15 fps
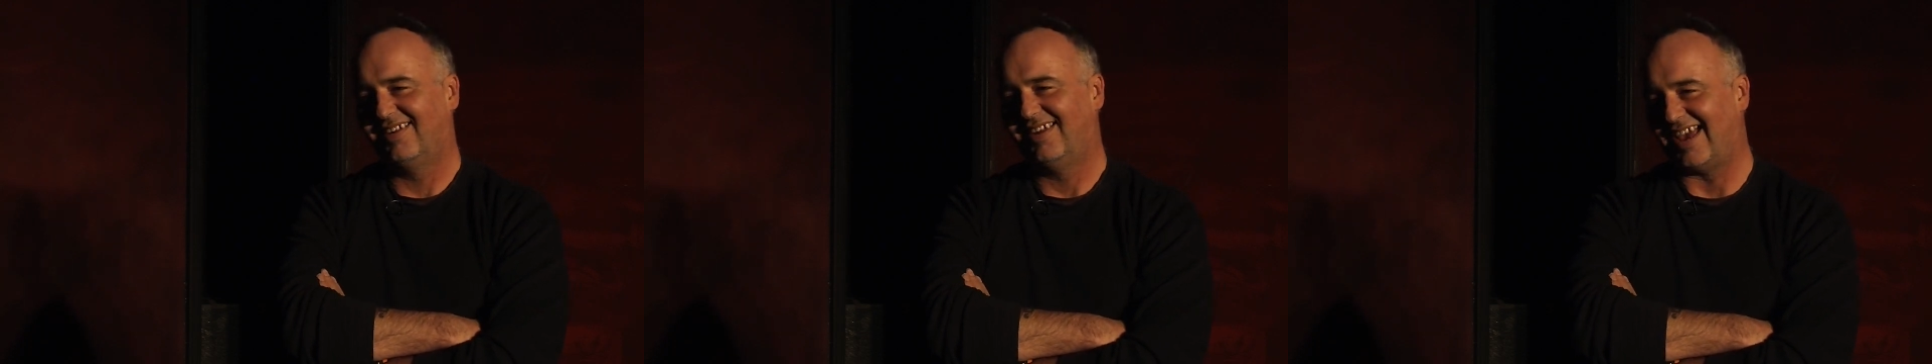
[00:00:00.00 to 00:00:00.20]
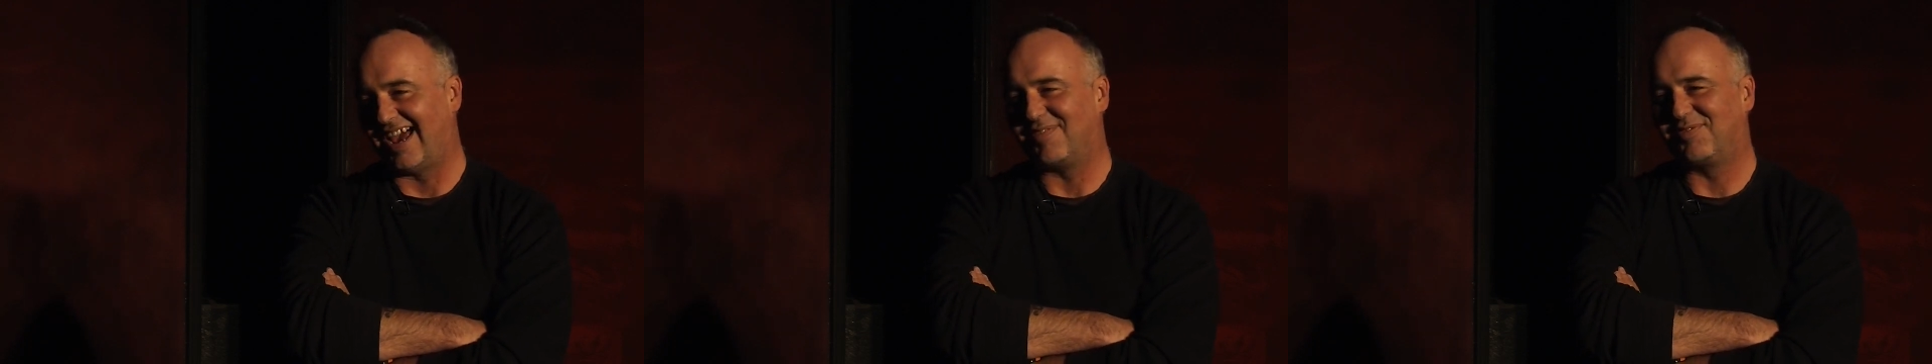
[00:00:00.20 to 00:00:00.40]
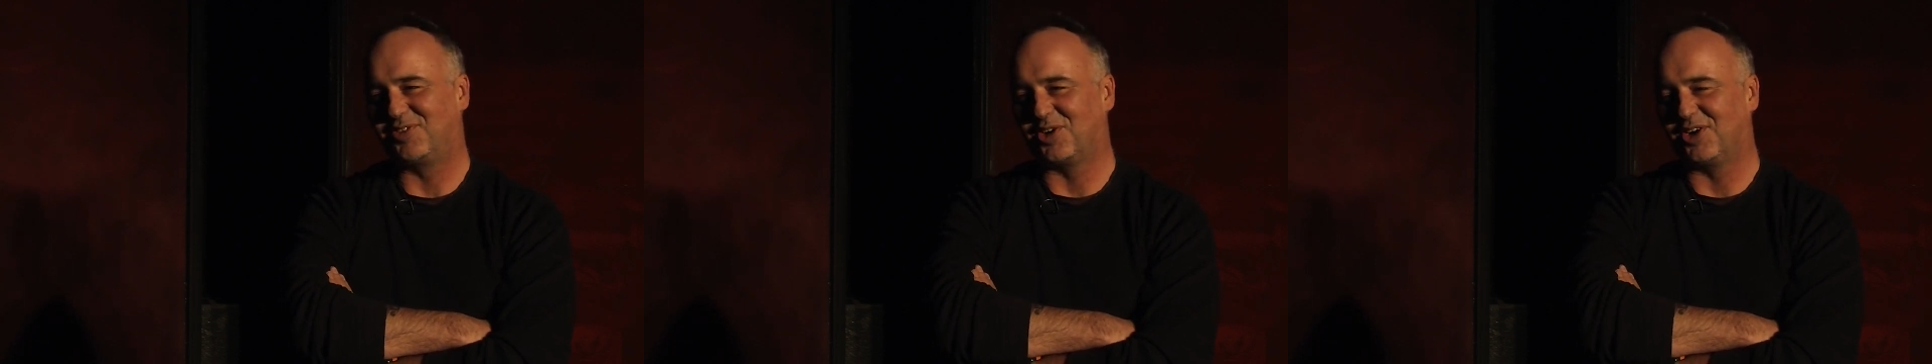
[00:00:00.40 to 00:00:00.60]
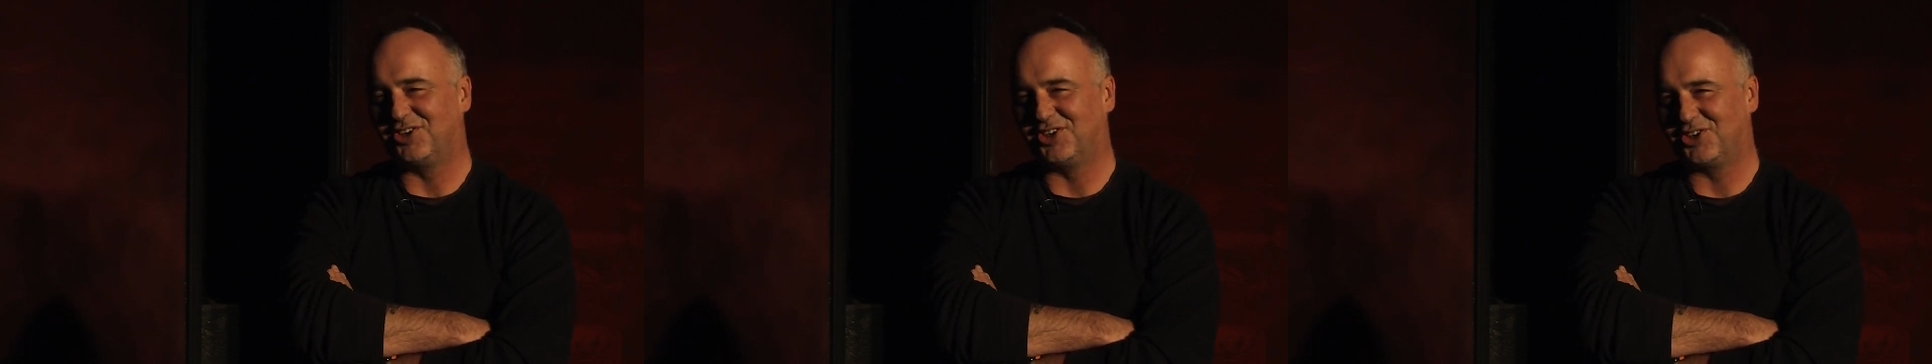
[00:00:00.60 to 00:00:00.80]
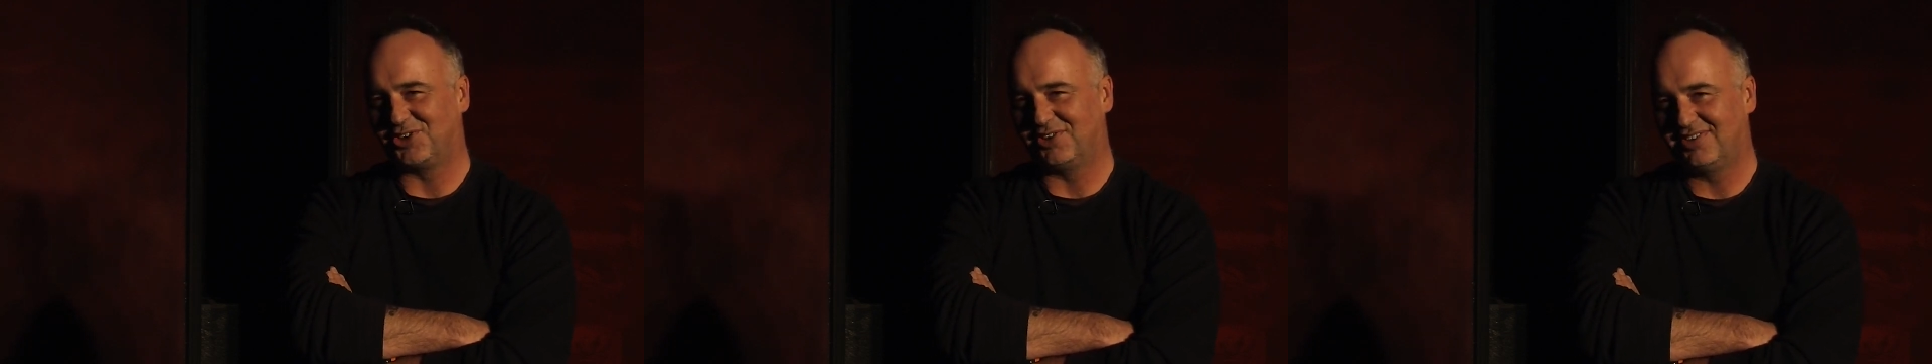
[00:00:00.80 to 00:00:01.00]
After
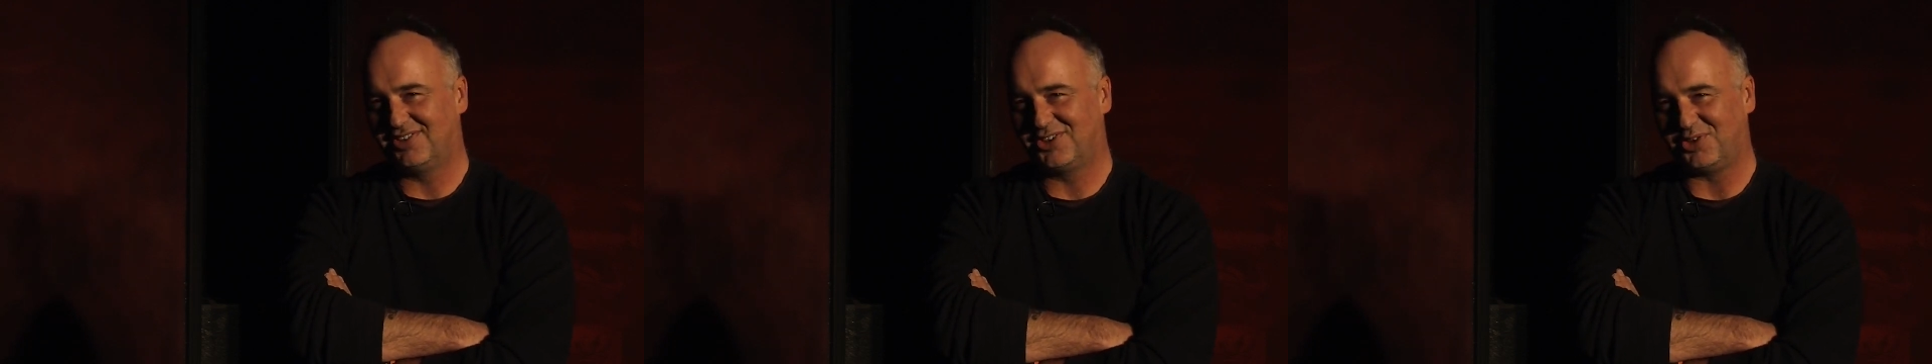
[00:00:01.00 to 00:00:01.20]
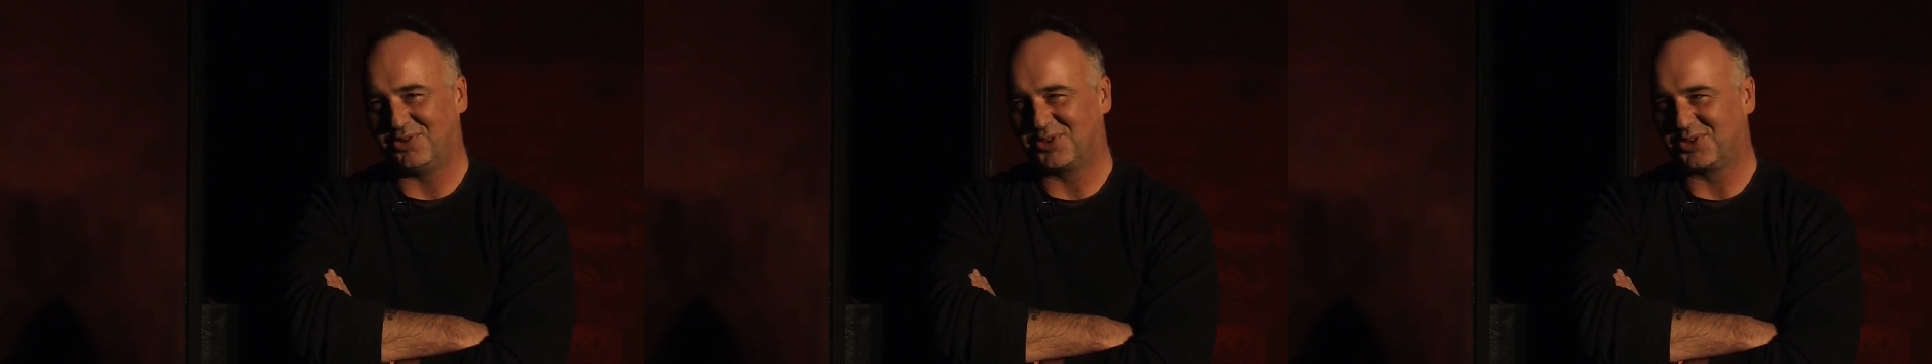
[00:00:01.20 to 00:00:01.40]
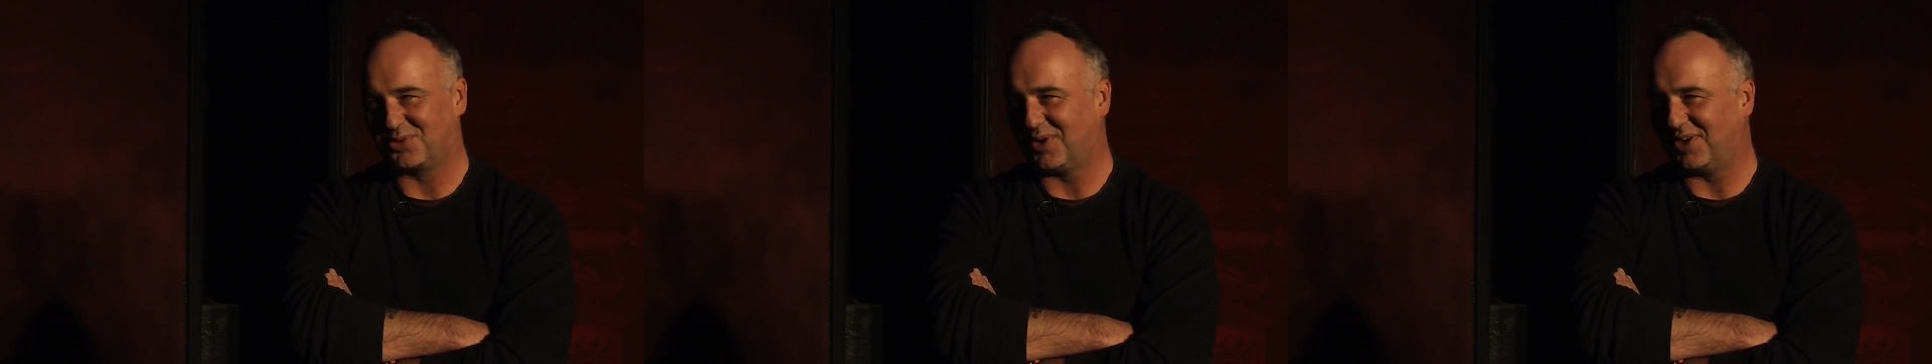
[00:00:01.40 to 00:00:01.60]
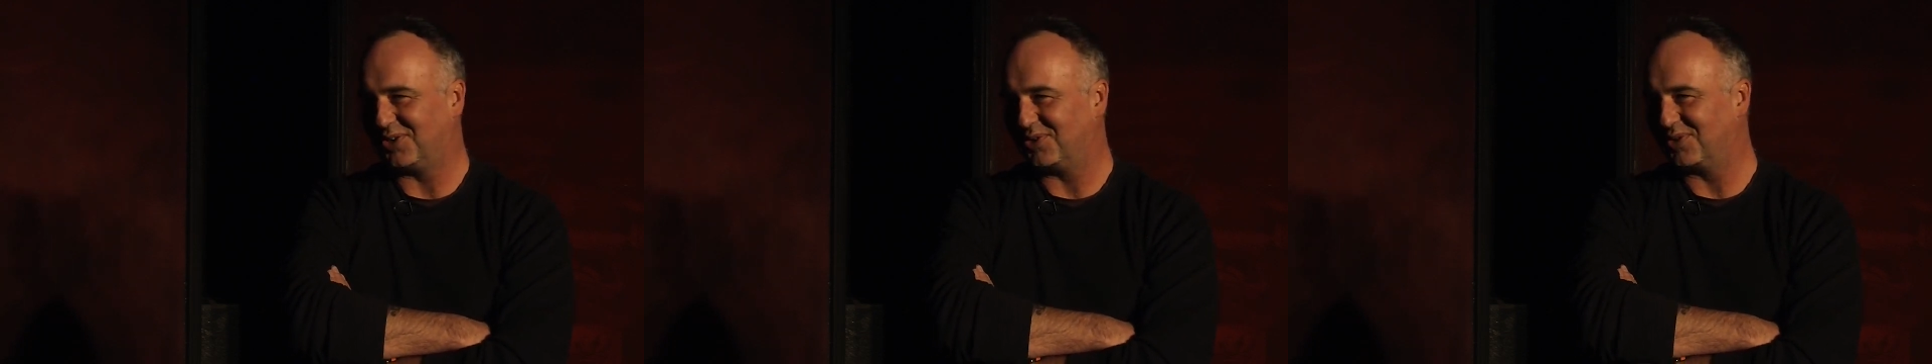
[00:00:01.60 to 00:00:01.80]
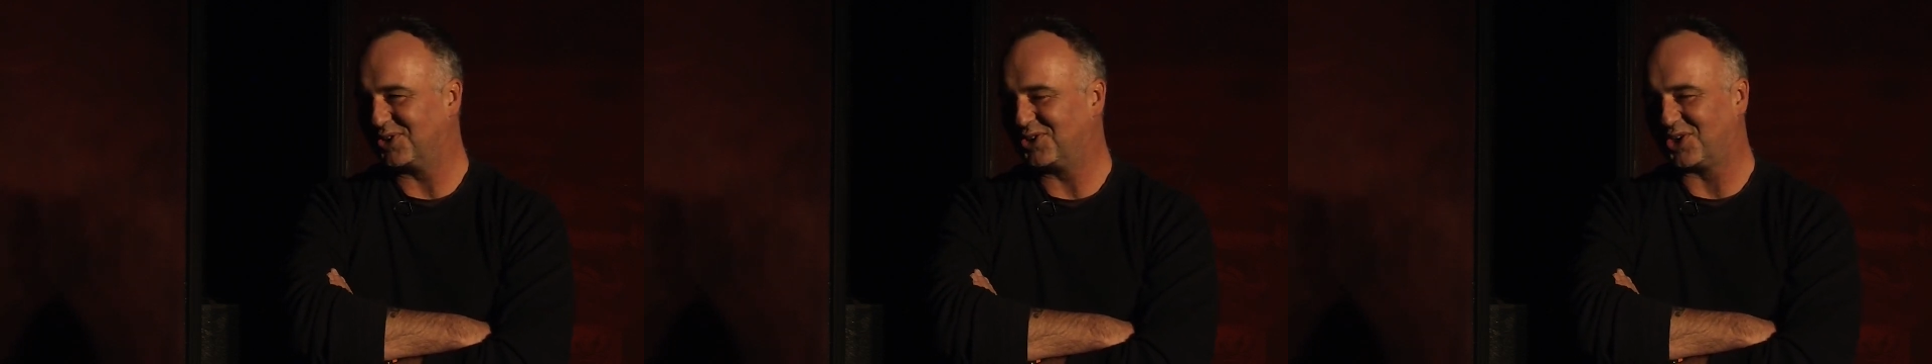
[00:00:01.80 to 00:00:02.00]
auditions, she was away
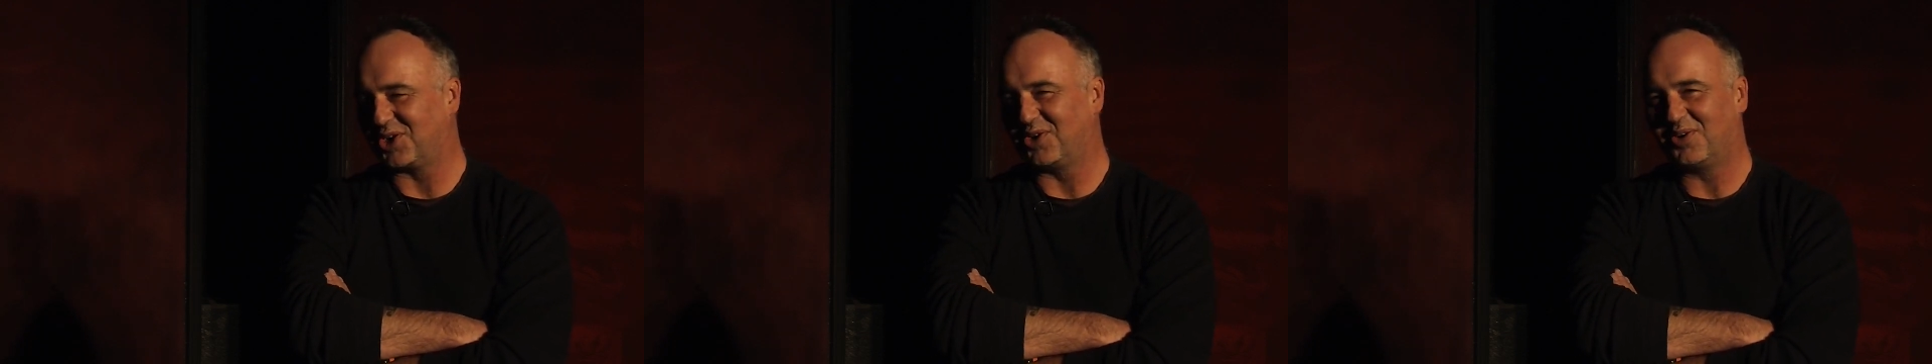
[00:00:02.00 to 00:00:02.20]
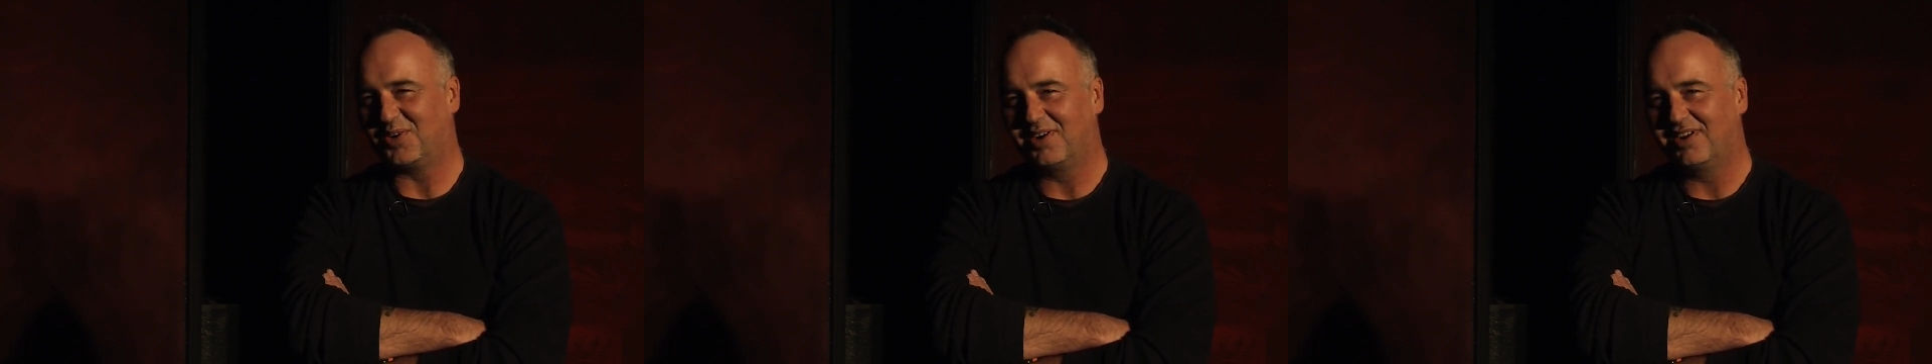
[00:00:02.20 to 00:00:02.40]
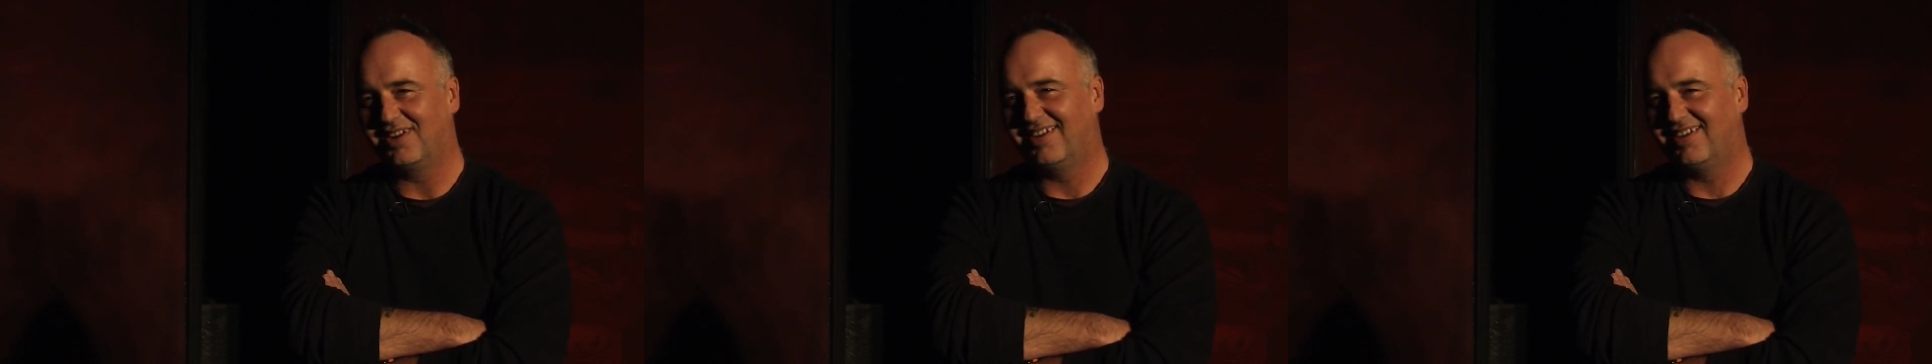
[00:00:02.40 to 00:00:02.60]
doing a show,